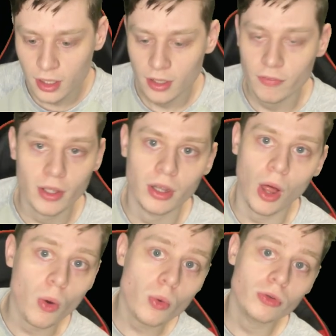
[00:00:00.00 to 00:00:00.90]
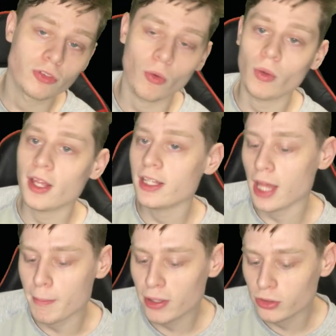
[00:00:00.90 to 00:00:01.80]
If it loads fully,
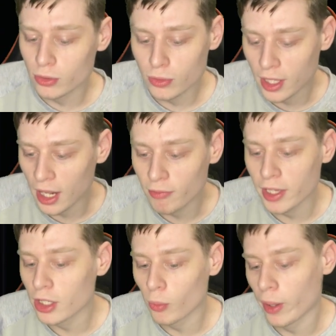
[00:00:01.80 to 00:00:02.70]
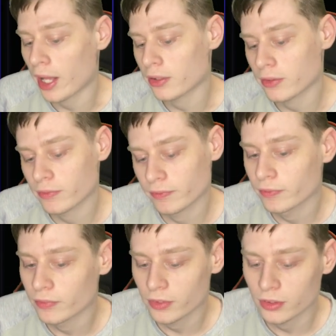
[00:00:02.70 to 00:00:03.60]
that means you did everything correct.
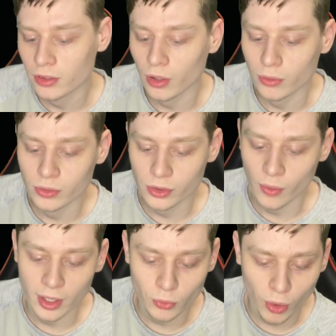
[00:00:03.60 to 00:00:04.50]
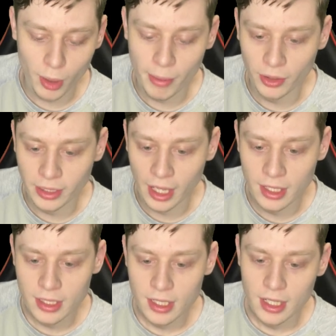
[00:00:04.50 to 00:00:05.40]
So you don't have to worry about that.
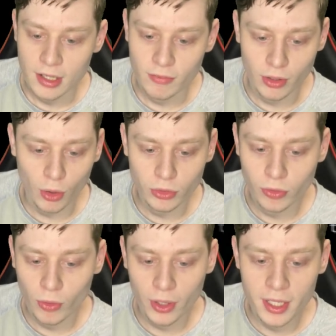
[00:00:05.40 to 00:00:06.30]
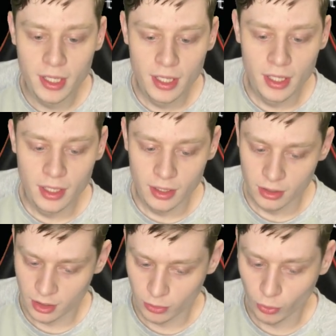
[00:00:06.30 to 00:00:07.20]
If it loads fully,
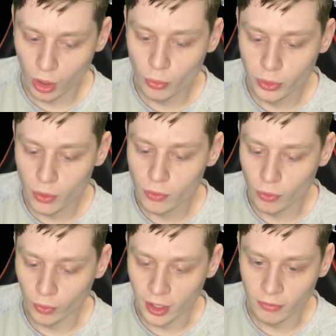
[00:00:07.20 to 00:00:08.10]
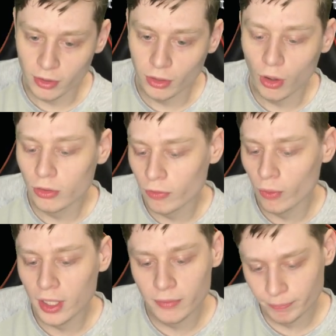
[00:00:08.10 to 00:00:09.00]
this will load too fully. If this loads
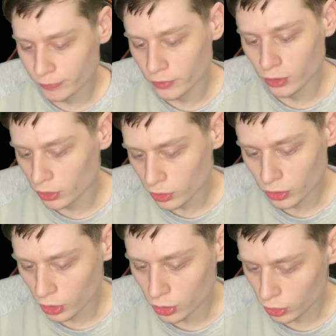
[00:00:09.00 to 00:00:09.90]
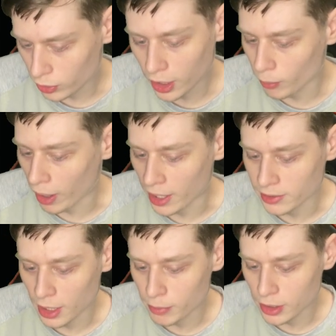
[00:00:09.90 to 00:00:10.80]
fully, you did it right.
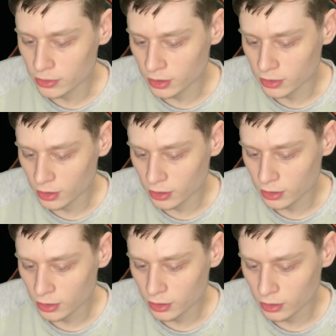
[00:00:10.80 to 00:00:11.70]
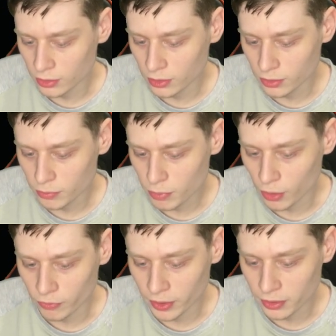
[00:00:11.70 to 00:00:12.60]
That means it's
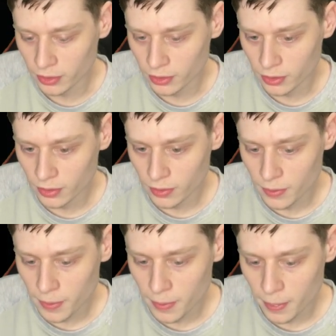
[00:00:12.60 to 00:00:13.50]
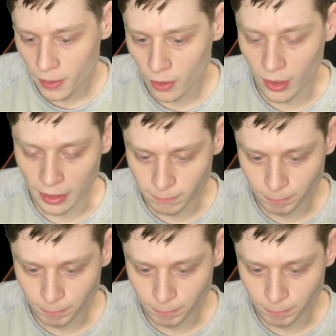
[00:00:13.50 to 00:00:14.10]
perfect. All right.